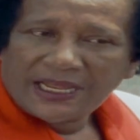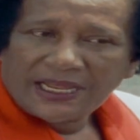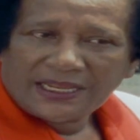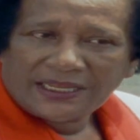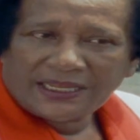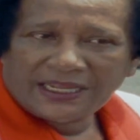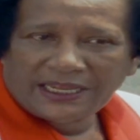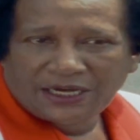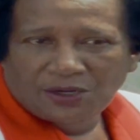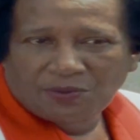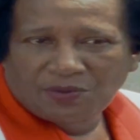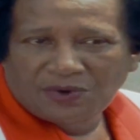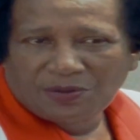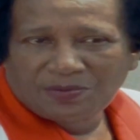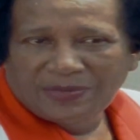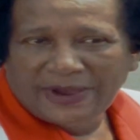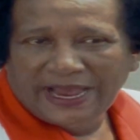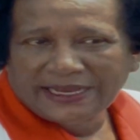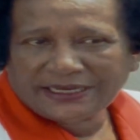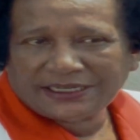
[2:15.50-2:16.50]
Then he went
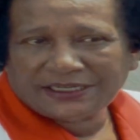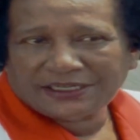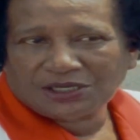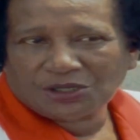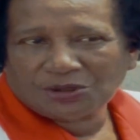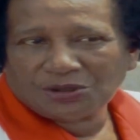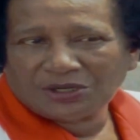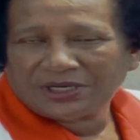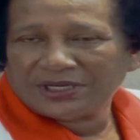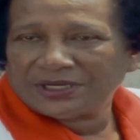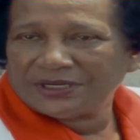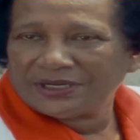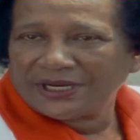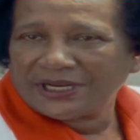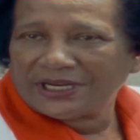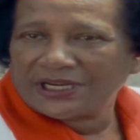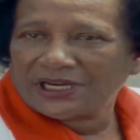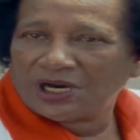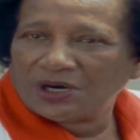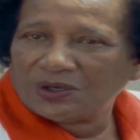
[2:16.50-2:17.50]
back to
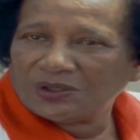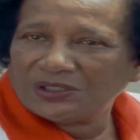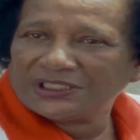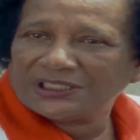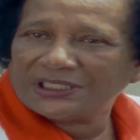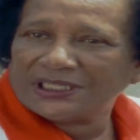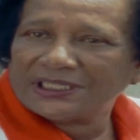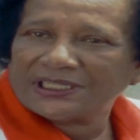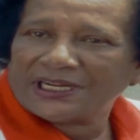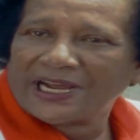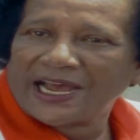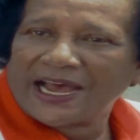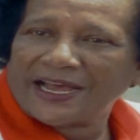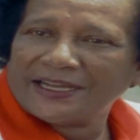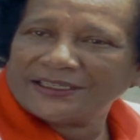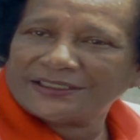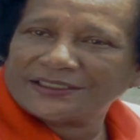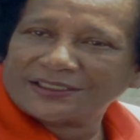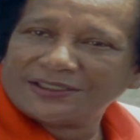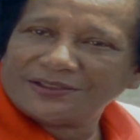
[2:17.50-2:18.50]
the coach at the
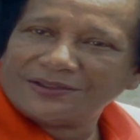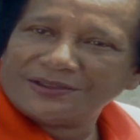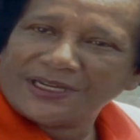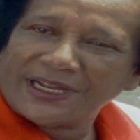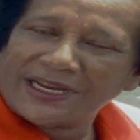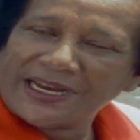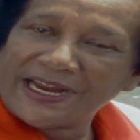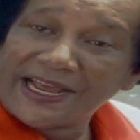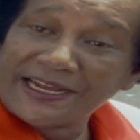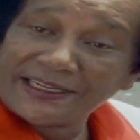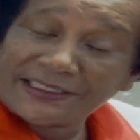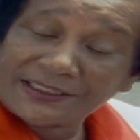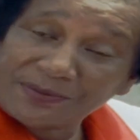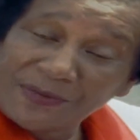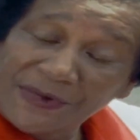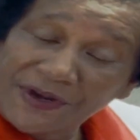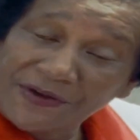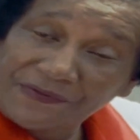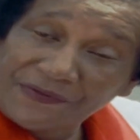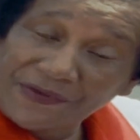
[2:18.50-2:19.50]
high school and asked
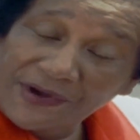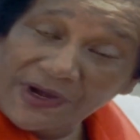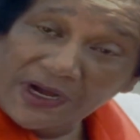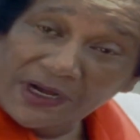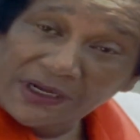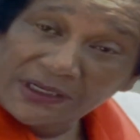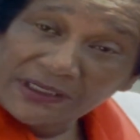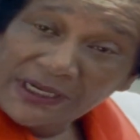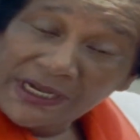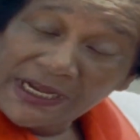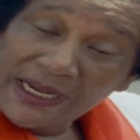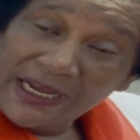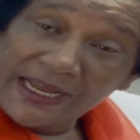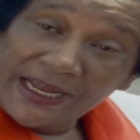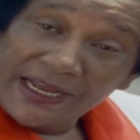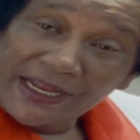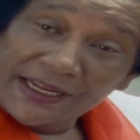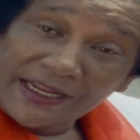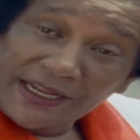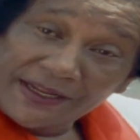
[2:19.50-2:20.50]
me if
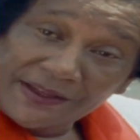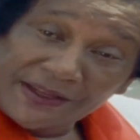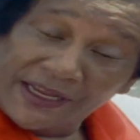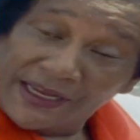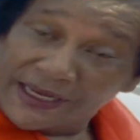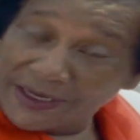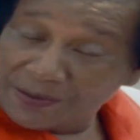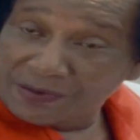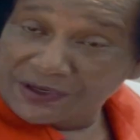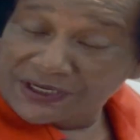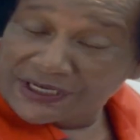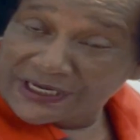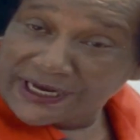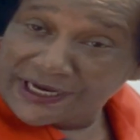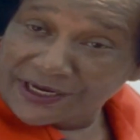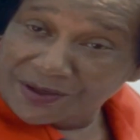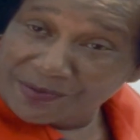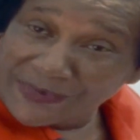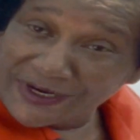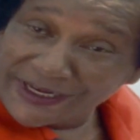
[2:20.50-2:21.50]
he would
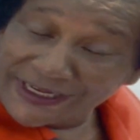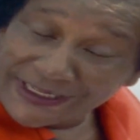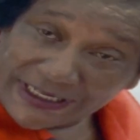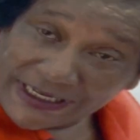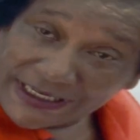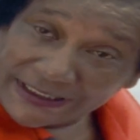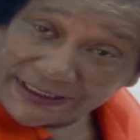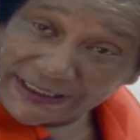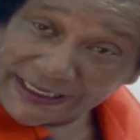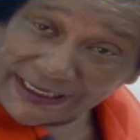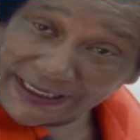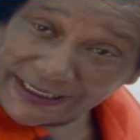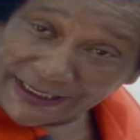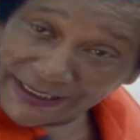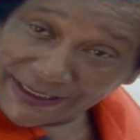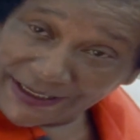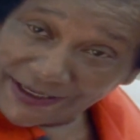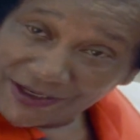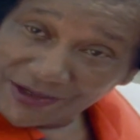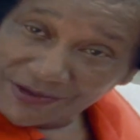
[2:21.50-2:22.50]
take me to
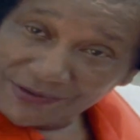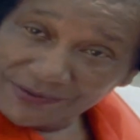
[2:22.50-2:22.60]
Tuskegee.